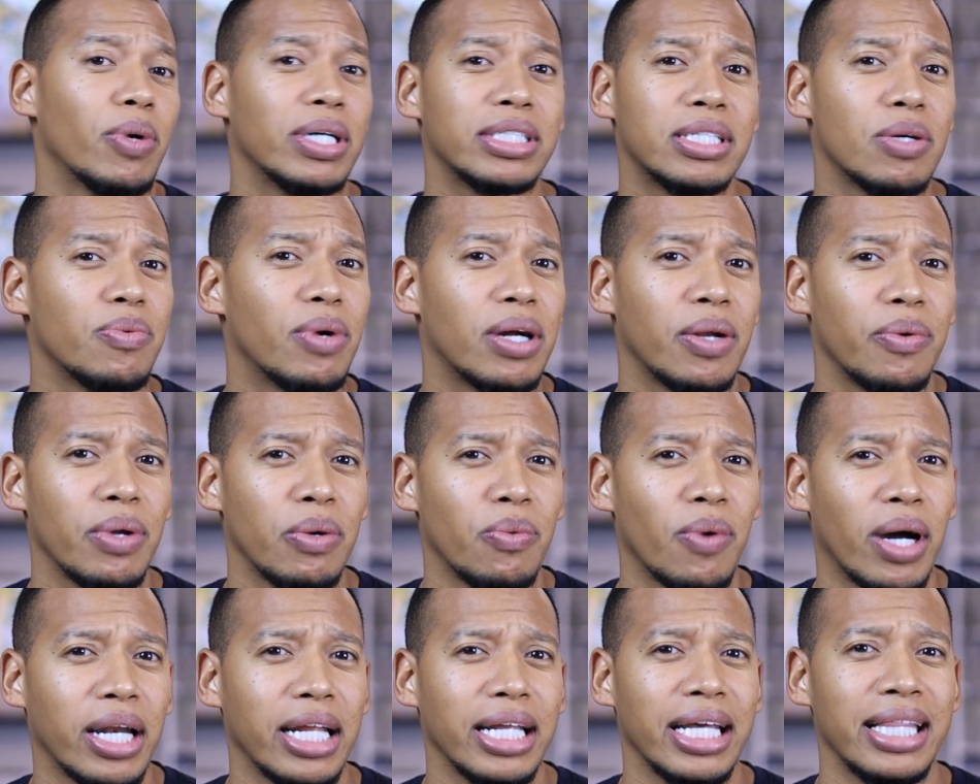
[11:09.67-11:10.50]
it wasn't what we
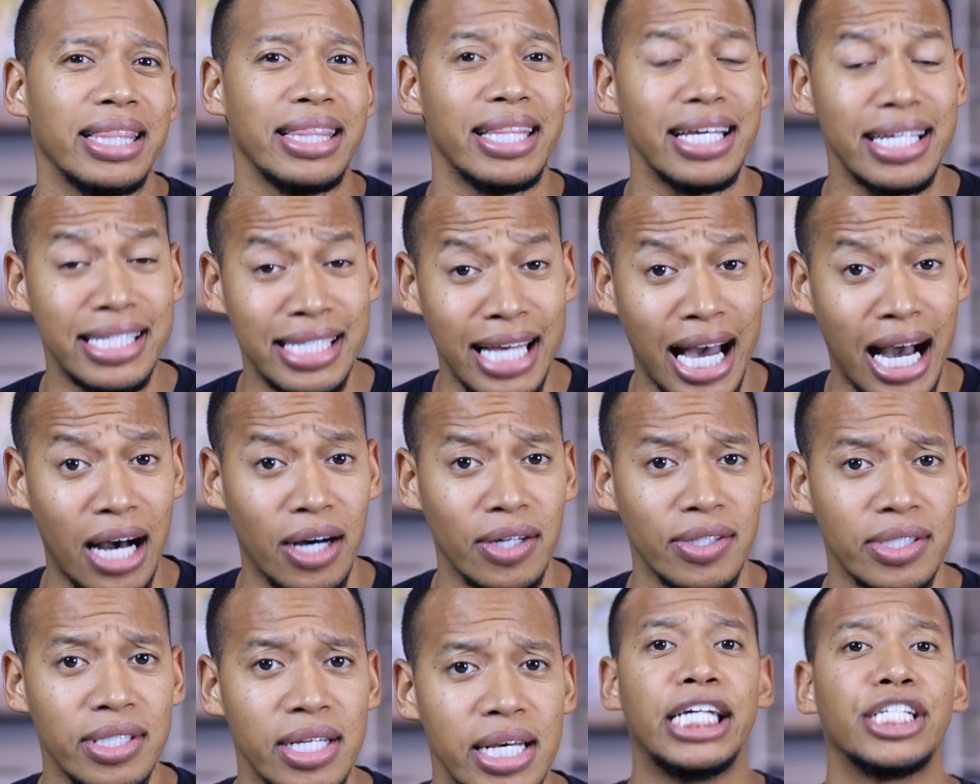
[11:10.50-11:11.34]
wanted in this
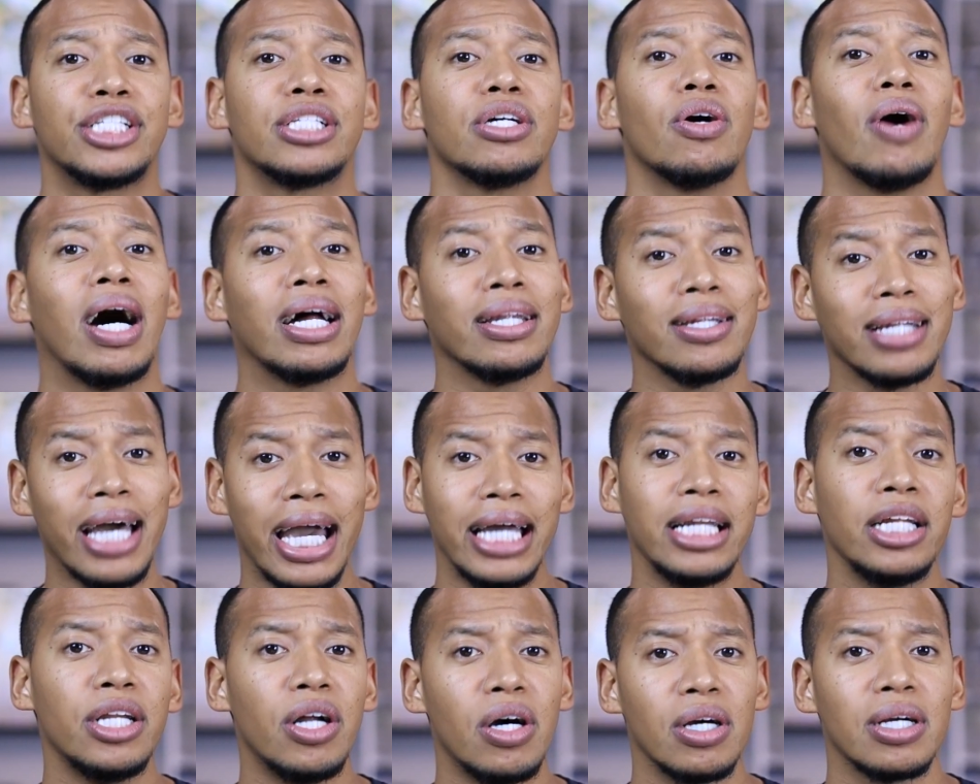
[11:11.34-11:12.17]
house. And so I
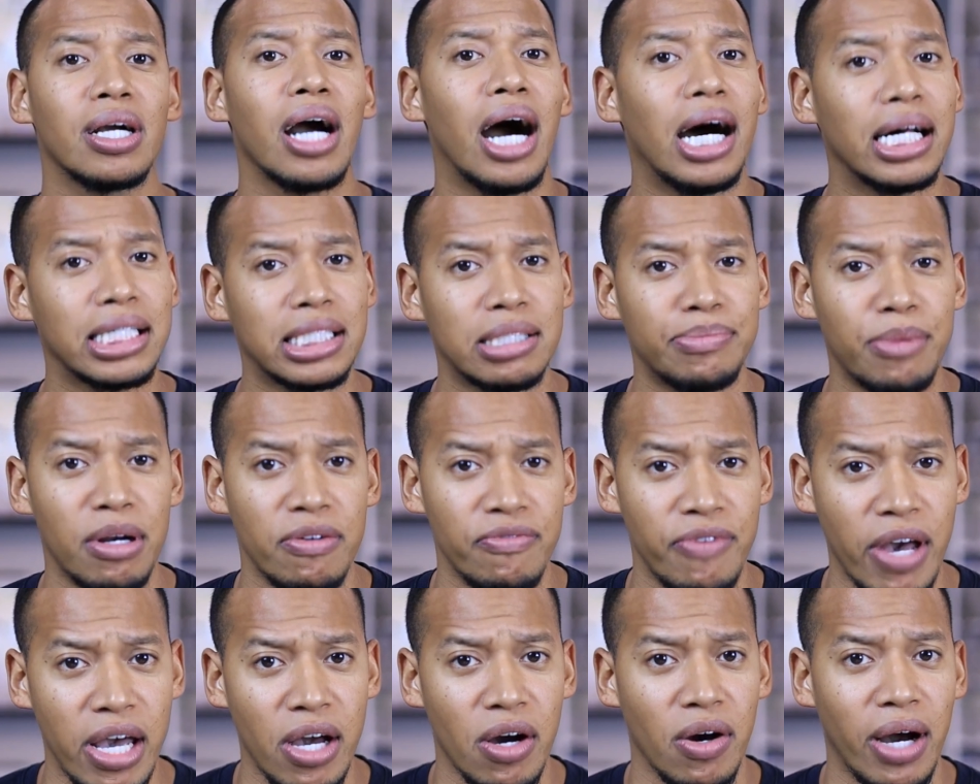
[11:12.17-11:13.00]
landed on
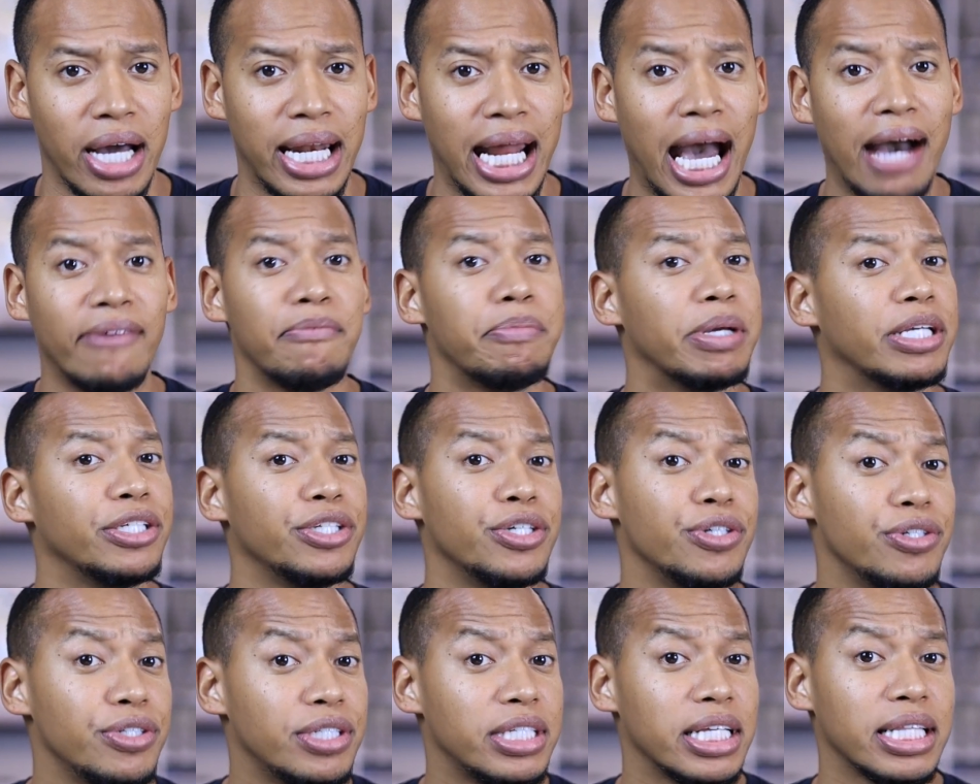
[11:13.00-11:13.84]
Gossamer Veil, and I've
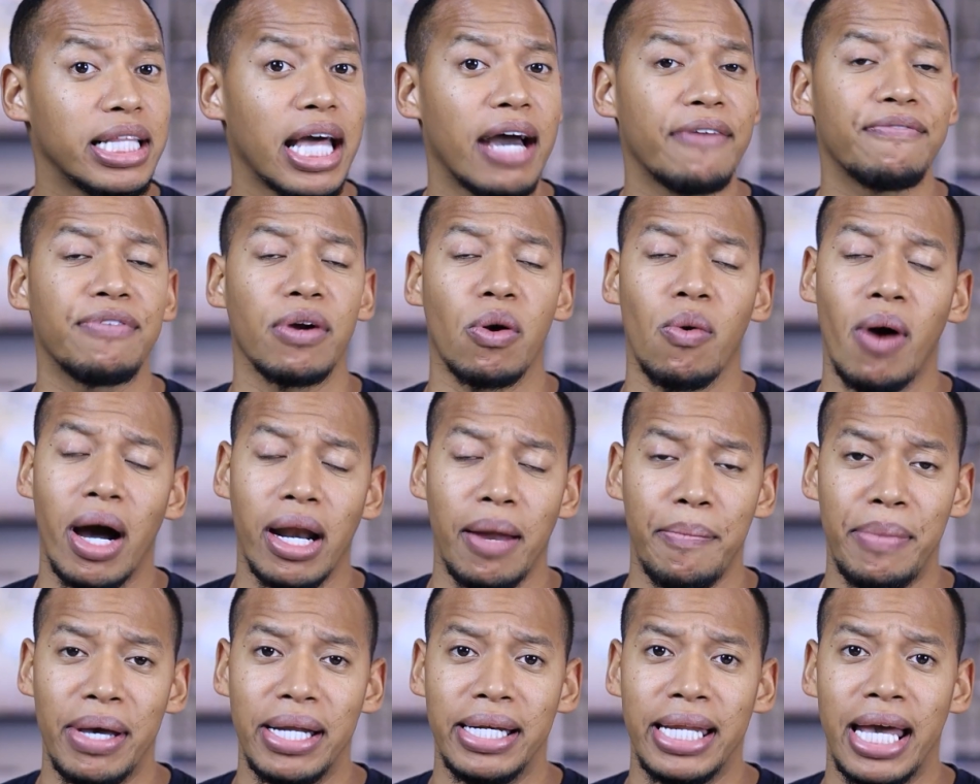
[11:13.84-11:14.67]
been using that for
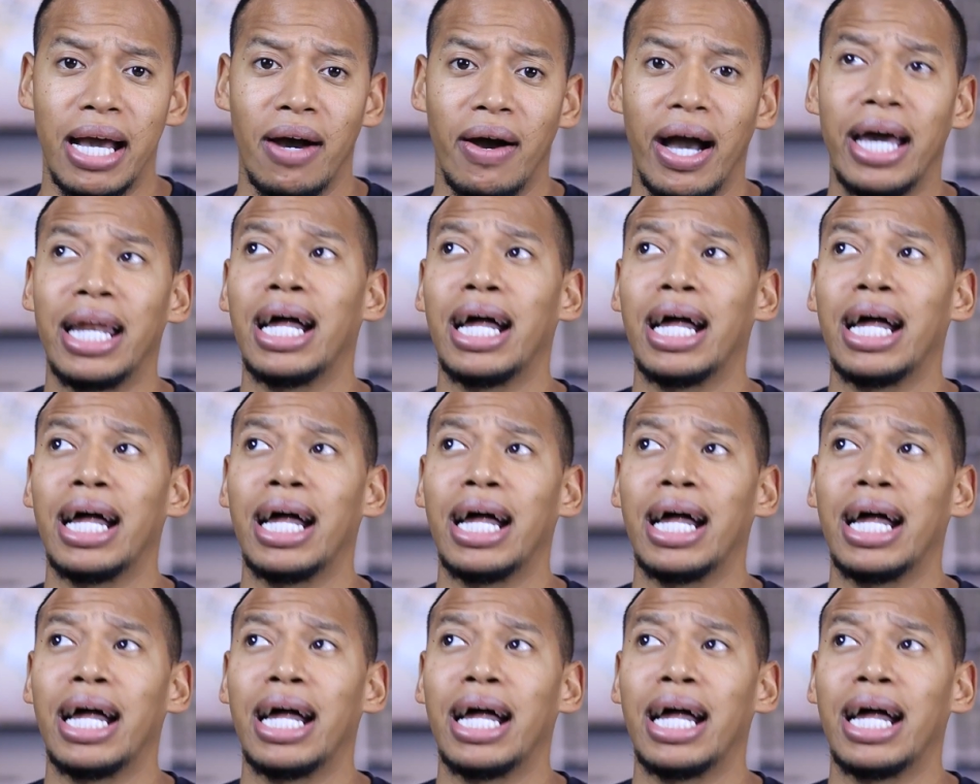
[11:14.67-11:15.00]
quite a bit now,